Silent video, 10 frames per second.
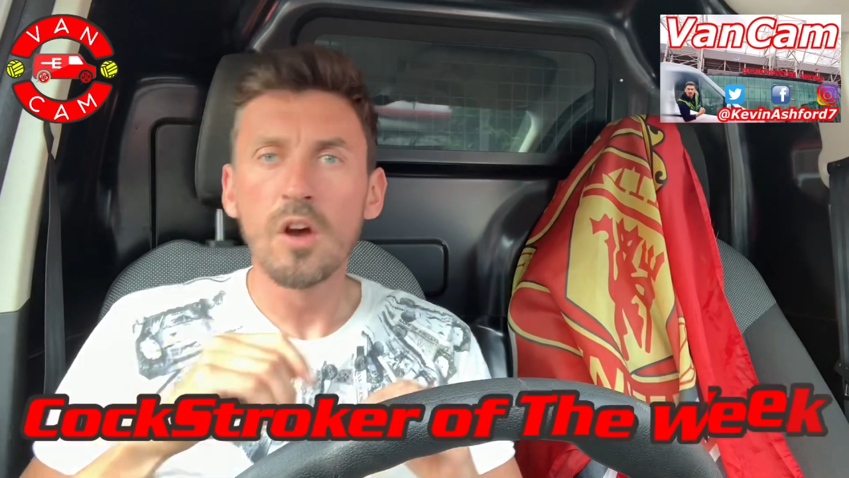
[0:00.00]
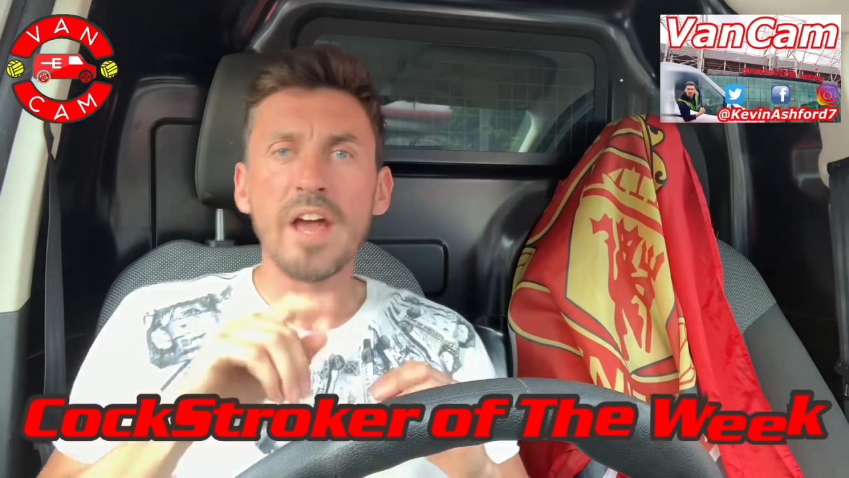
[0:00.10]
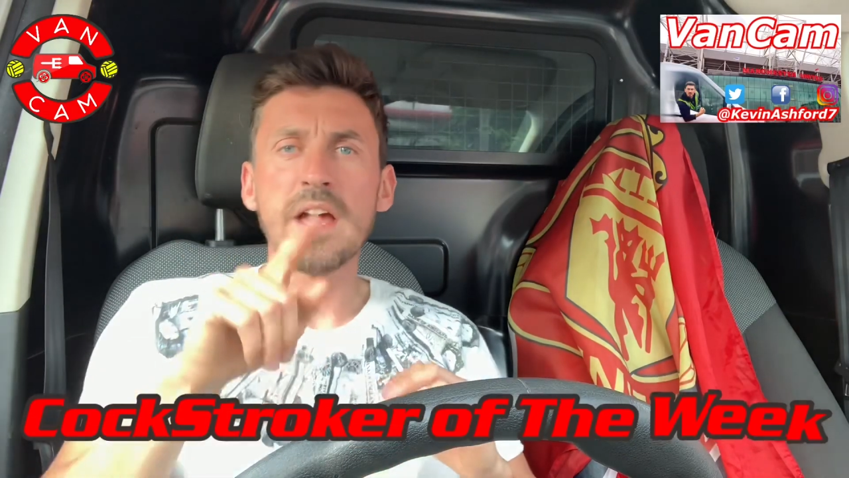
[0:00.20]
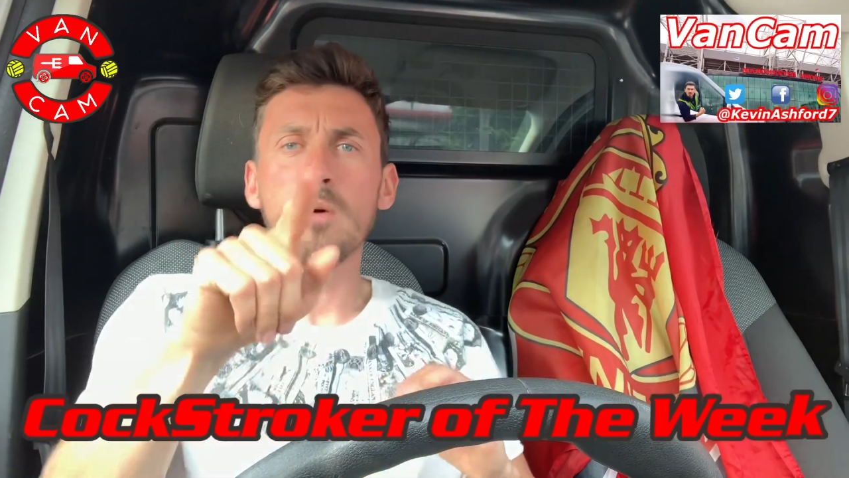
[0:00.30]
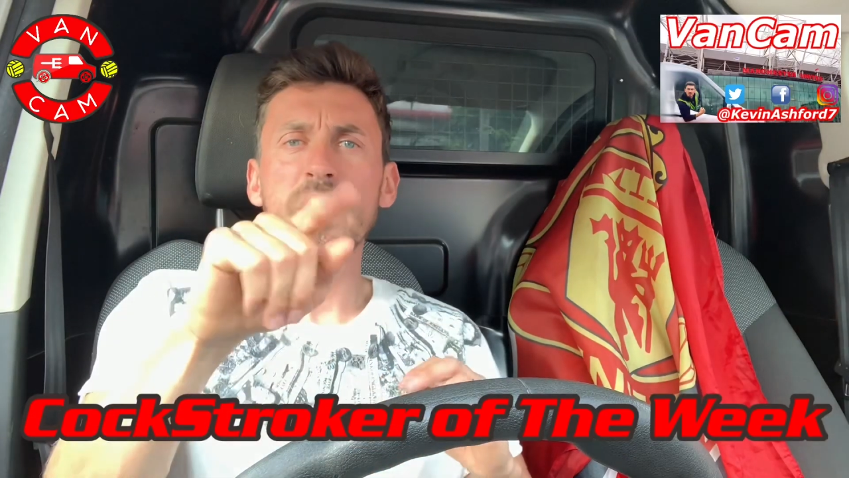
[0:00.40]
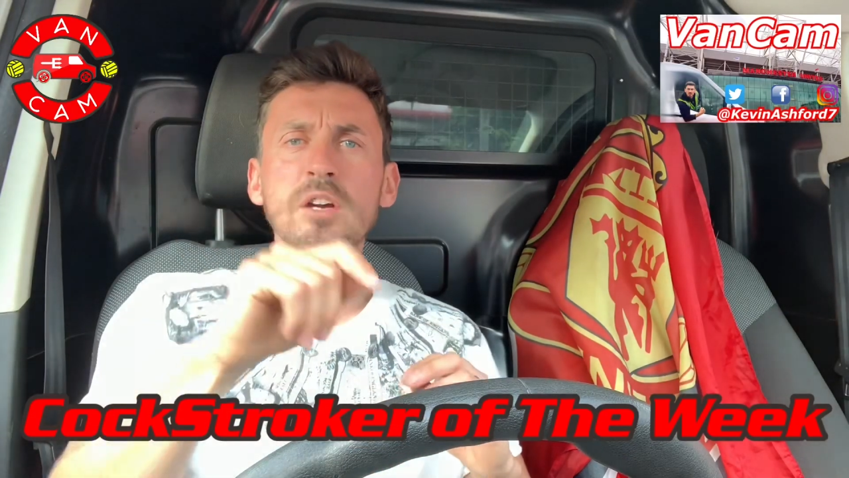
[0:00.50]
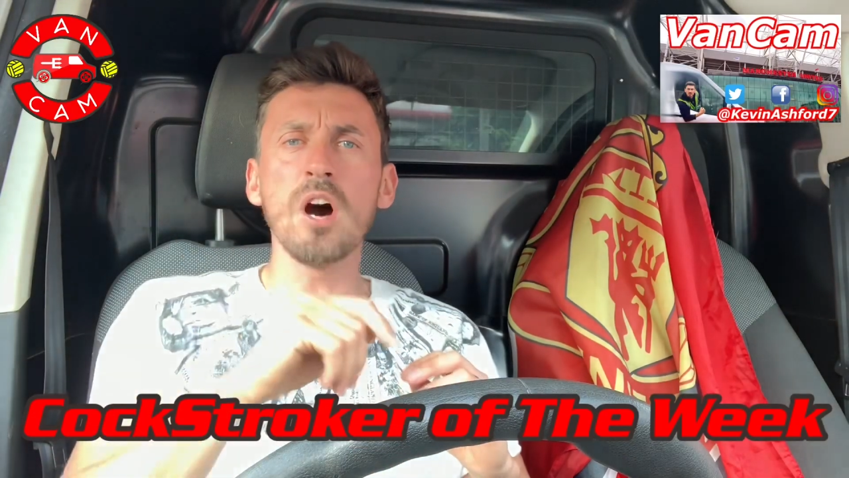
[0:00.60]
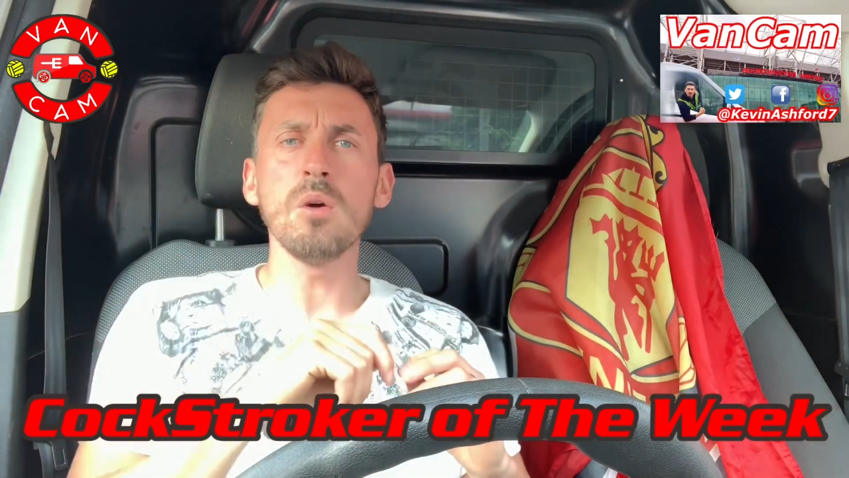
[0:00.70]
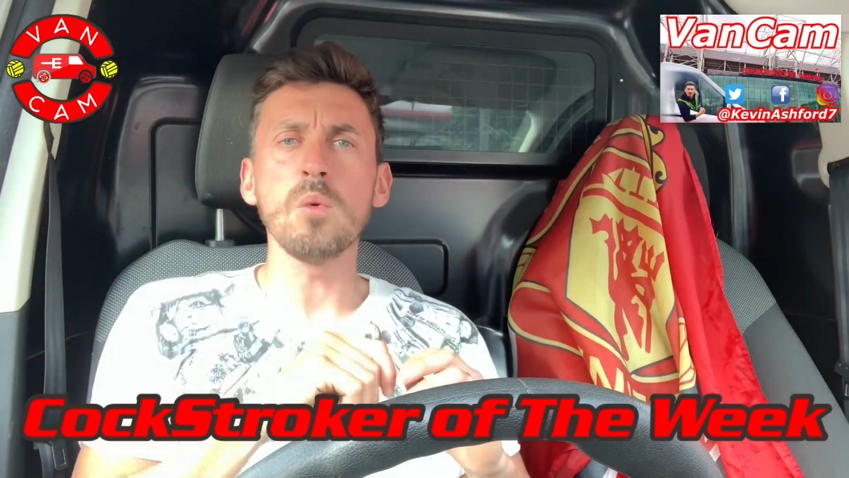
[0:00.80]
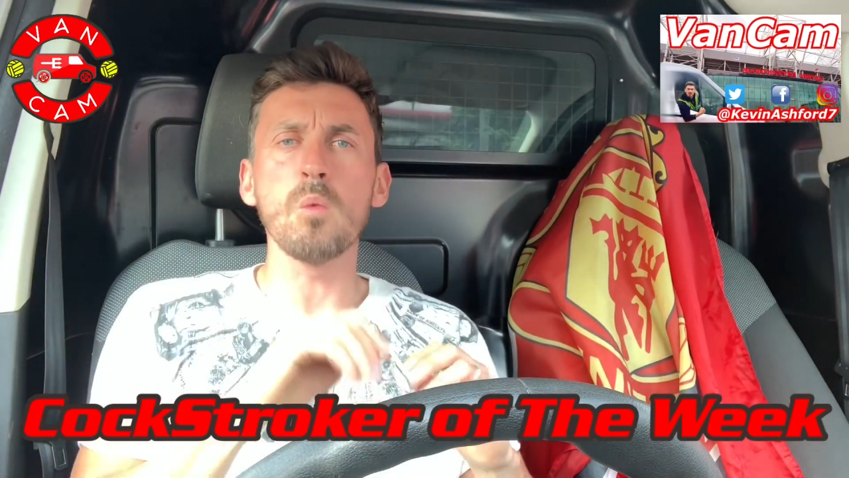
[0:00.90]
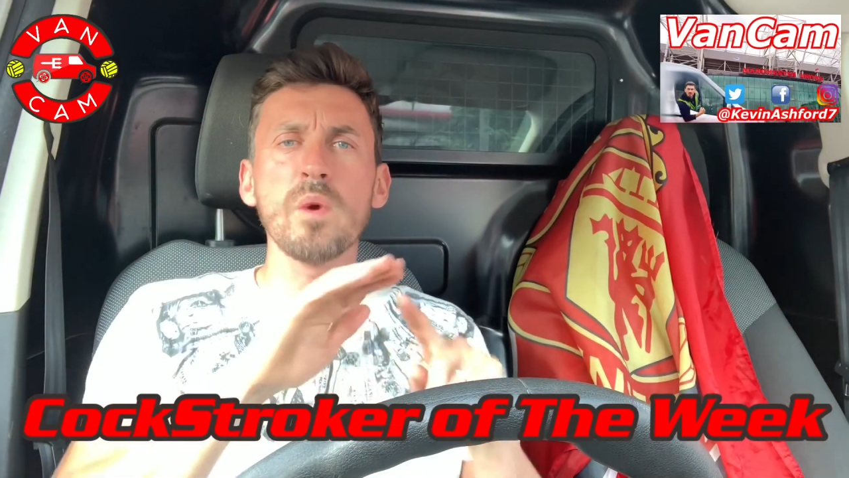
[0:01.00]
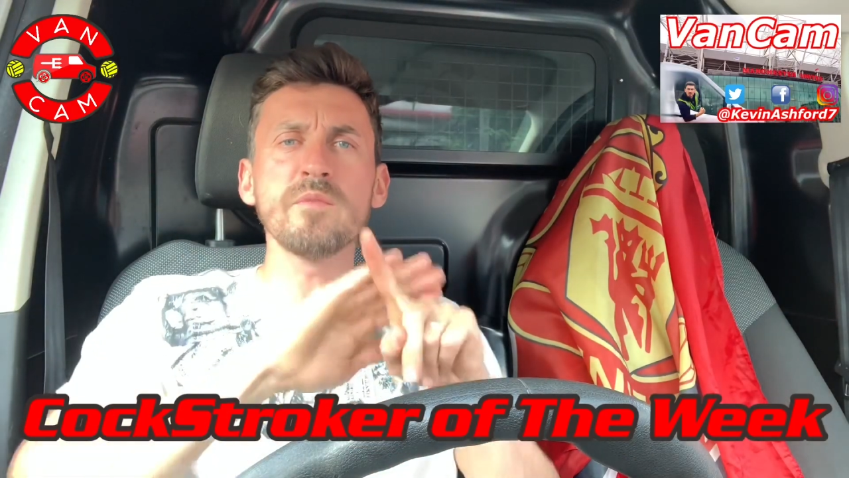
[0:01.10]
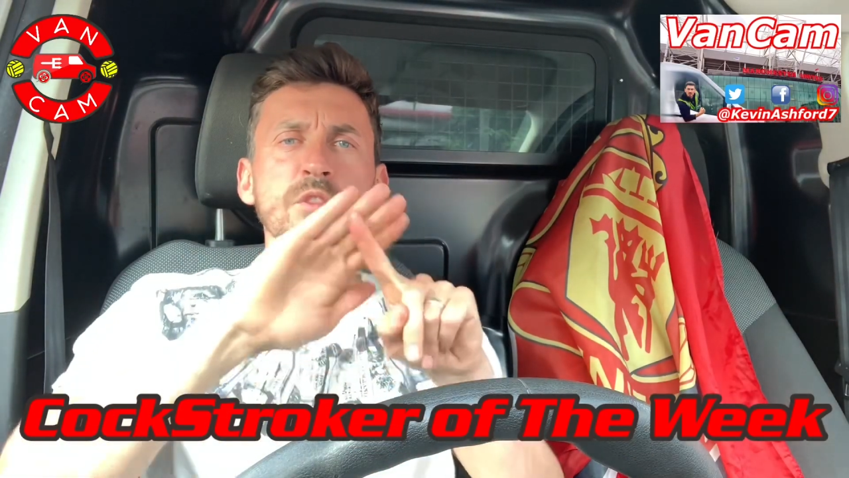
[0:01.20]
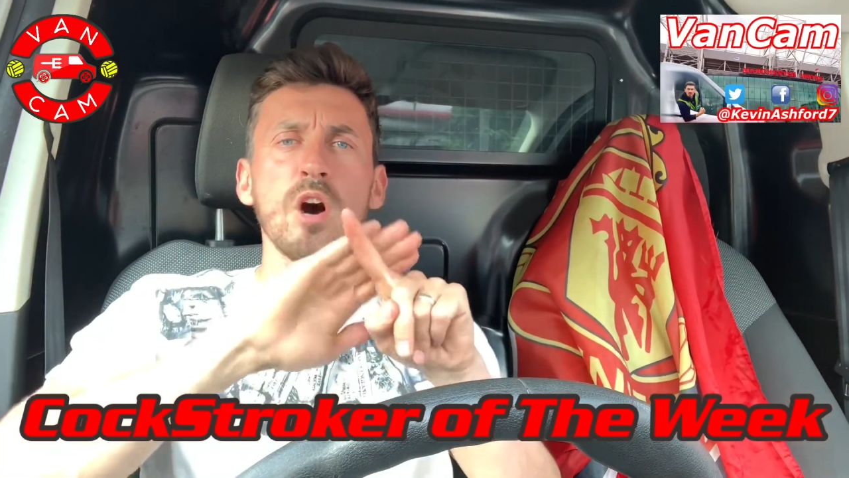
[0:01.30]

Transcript: Here we go with